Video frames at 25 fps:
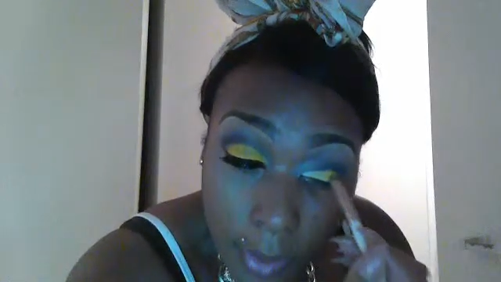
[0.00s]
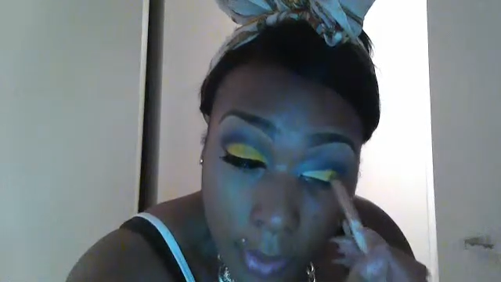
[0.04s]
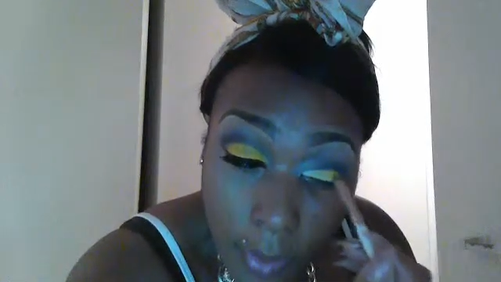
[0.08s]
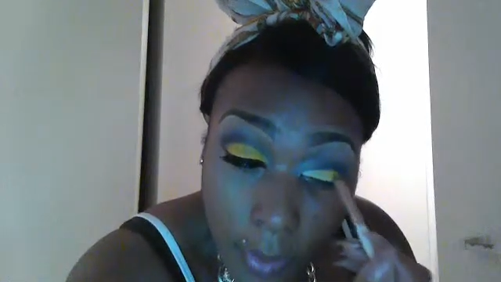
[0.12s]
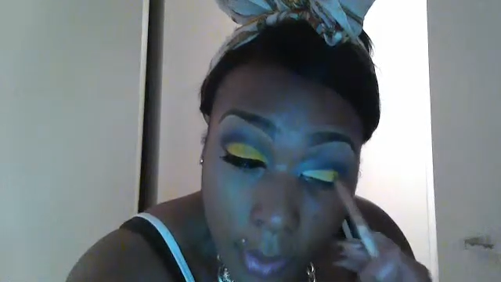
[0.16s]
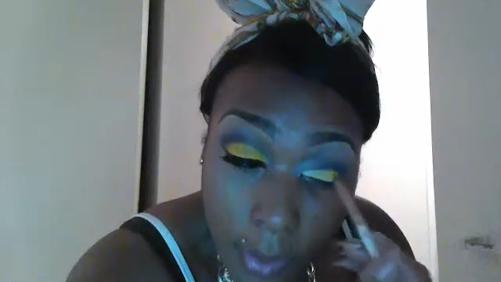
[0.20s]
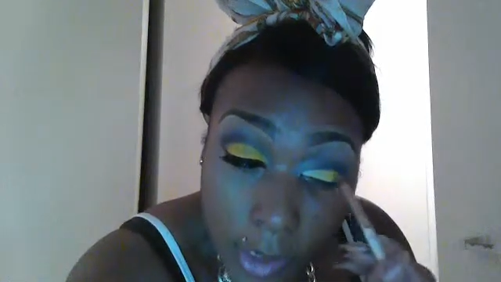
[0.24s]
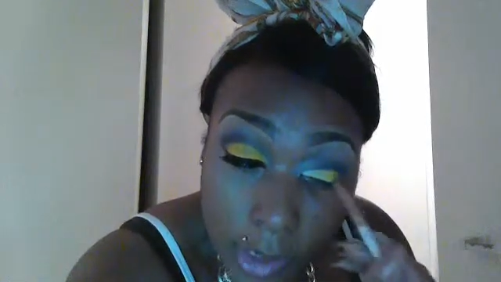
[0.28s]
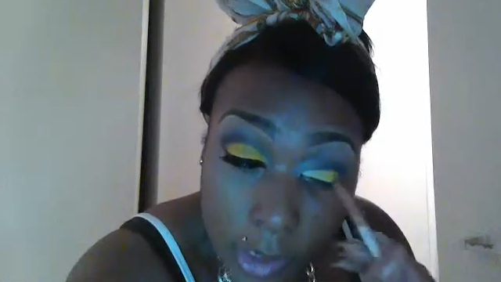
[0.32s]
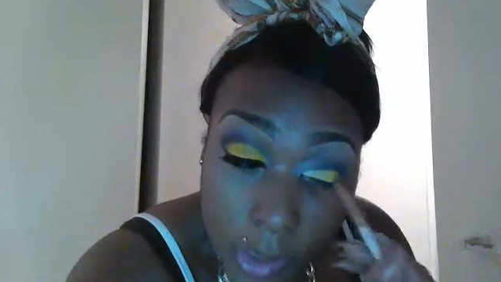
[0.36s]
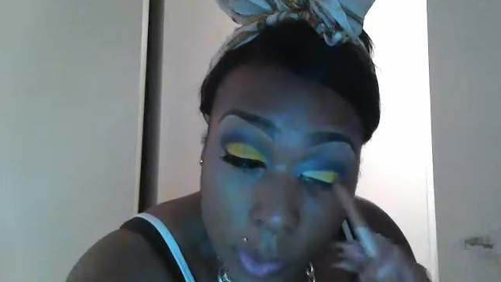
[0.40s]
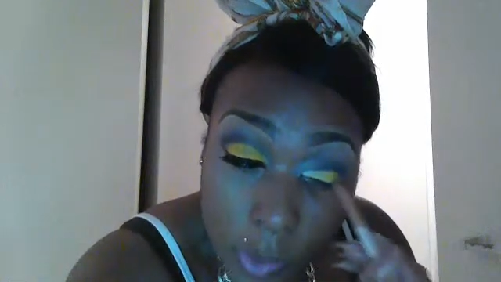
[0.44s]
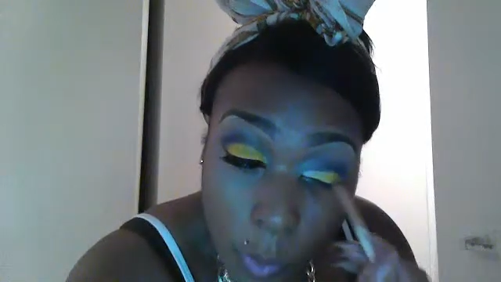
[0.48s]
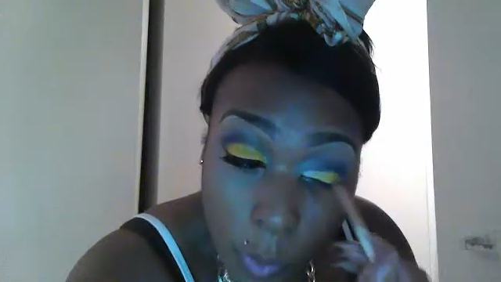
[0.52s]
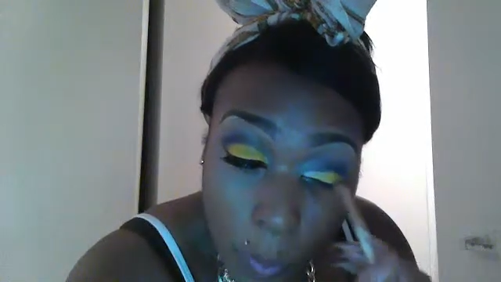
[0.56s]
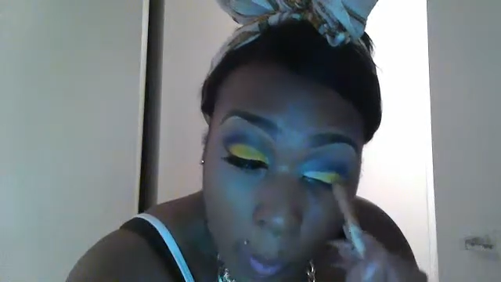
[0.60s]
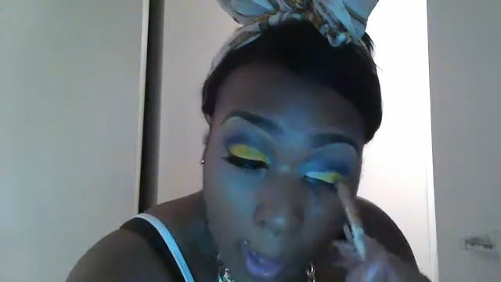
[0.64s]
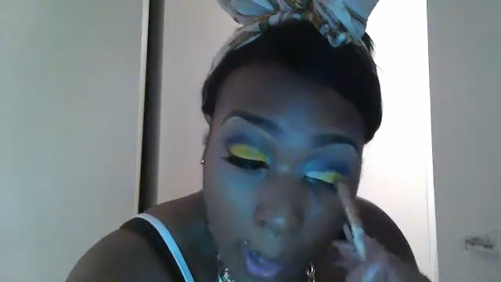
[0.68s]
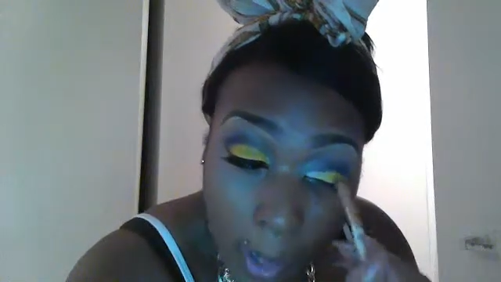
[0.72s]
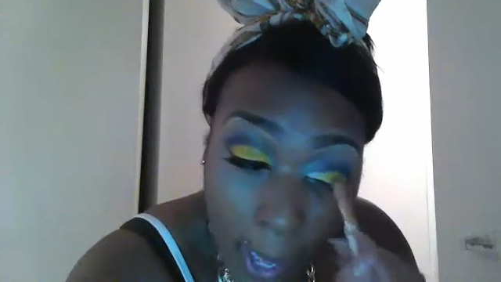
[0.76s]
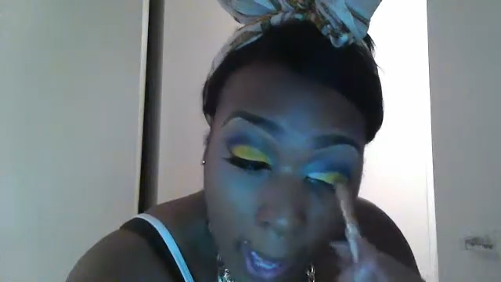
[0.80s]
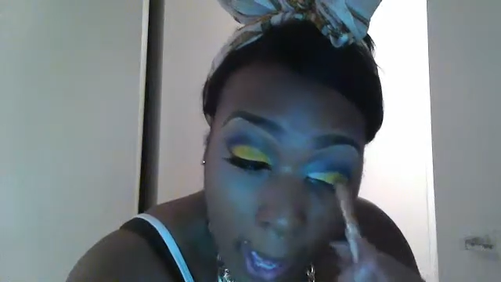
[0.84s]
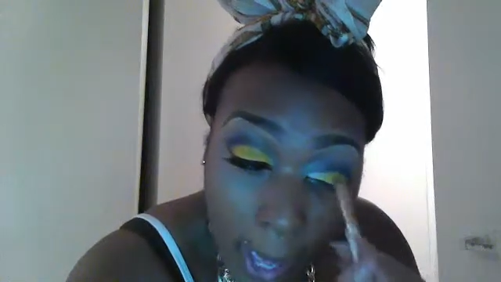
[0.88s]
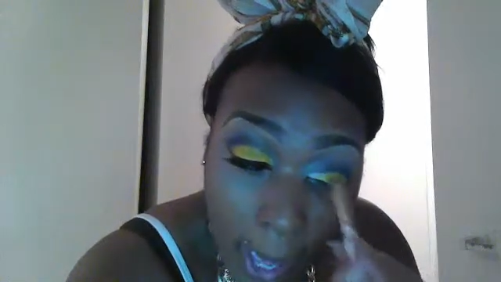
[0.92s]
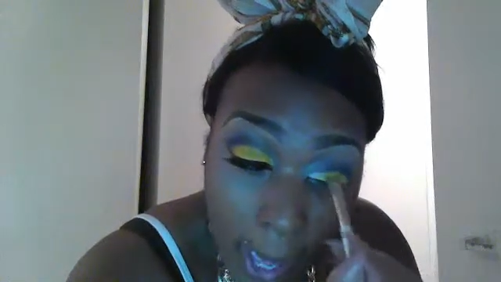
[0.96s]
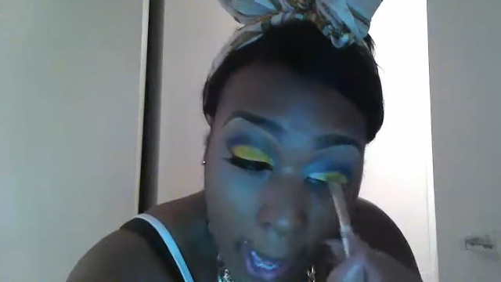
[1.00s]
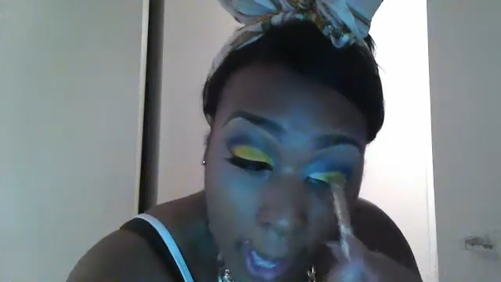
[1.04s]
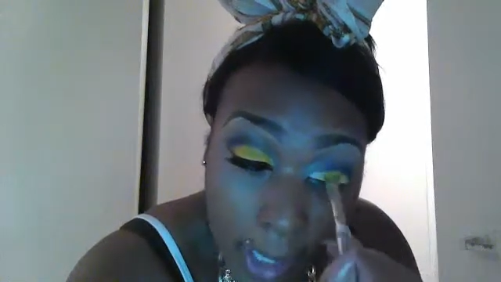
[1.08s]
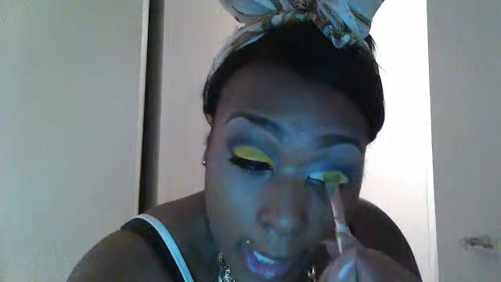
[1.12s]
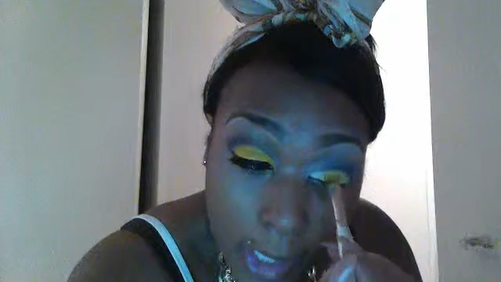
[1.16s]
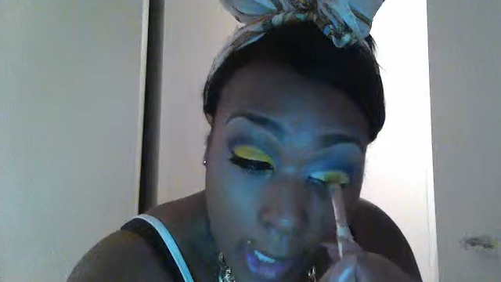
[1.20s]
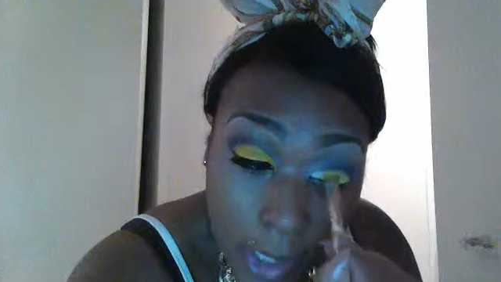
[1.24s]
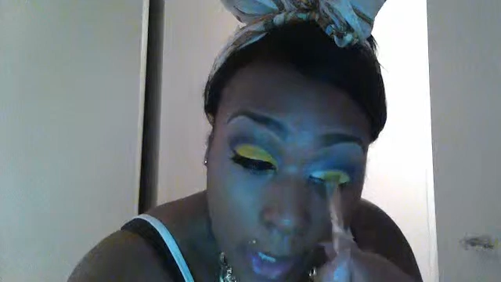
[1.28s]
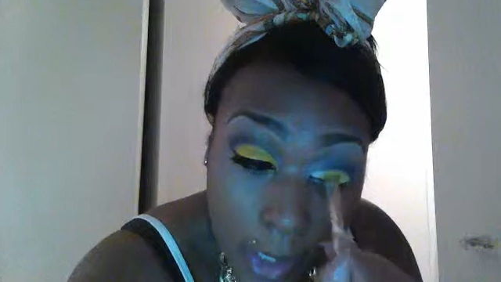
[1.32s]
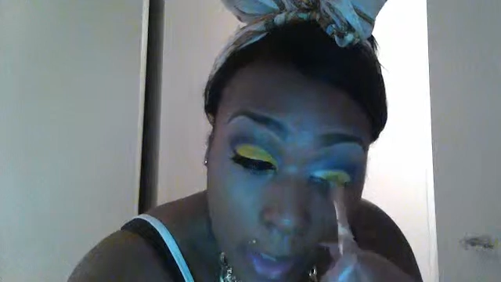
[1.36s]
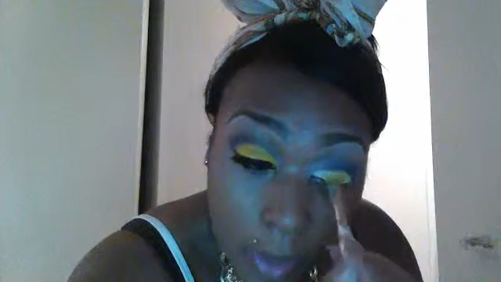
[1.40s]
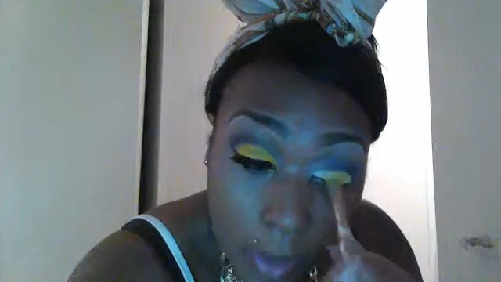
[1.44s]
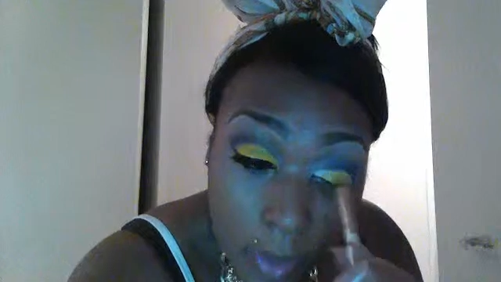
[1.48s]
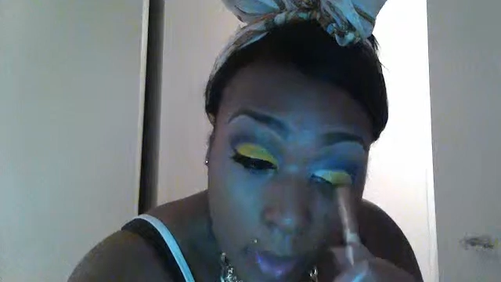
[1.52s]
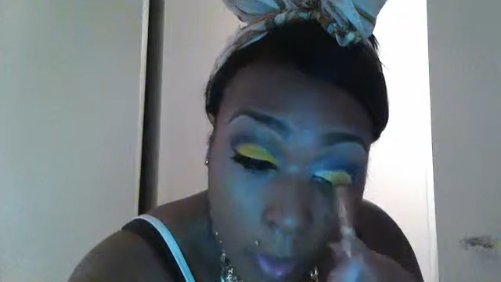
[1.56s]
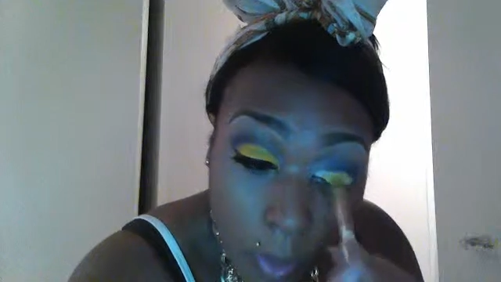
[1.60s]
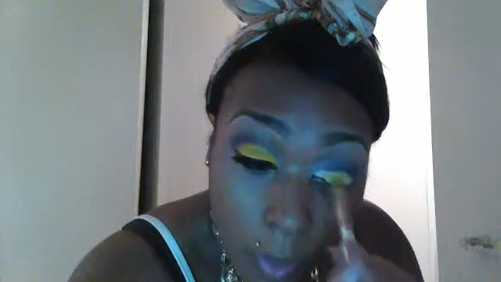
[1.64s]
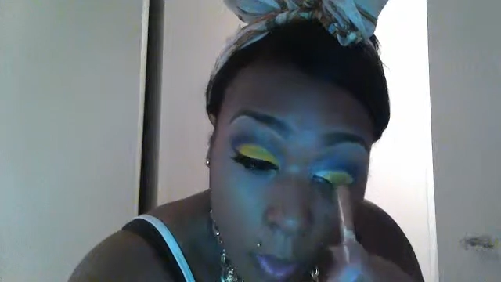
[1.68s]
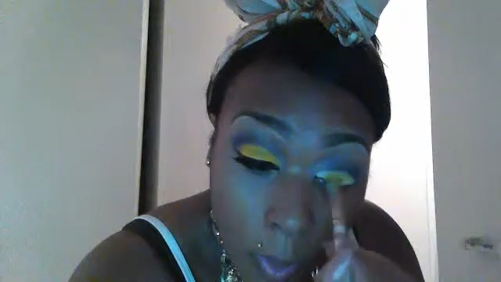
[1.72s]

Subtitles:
going to pat it